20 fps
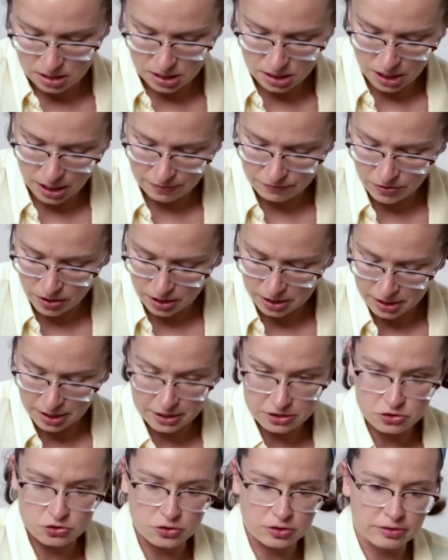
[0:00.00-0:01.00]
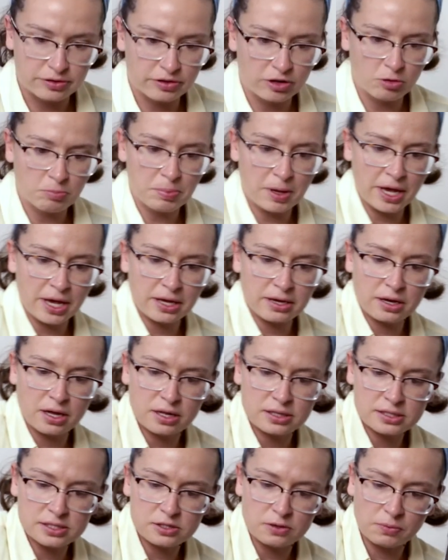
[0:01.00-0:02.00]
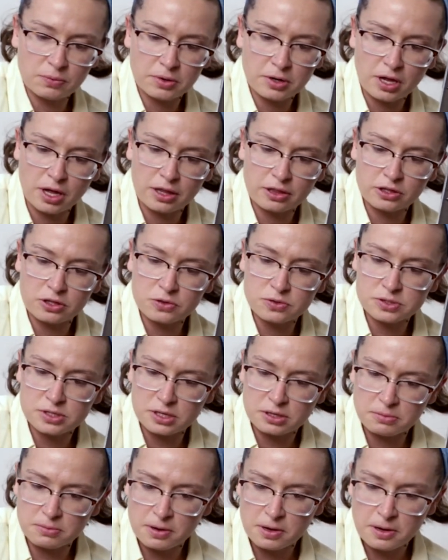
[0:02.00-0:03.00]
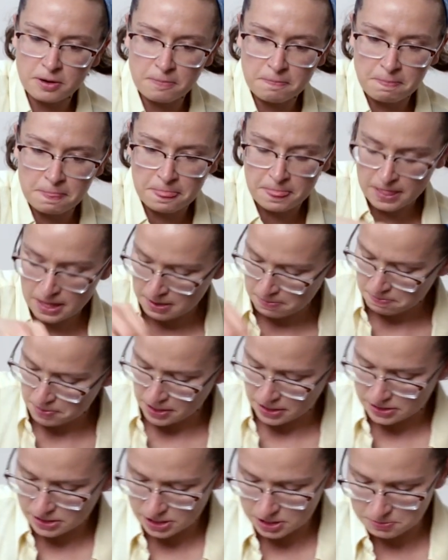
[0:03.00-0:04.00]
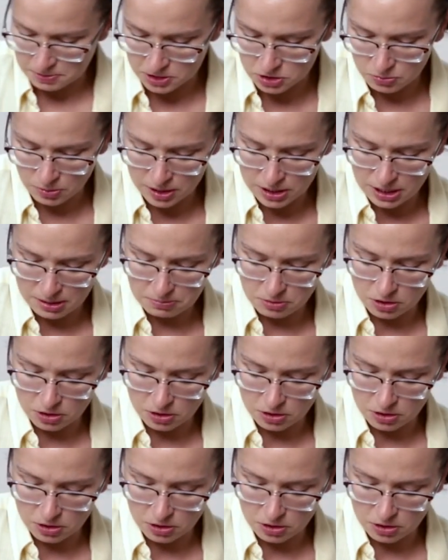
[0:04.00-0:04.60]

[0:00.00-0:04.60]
And I've got an extra grill pan on, so we're not losing pieces between them.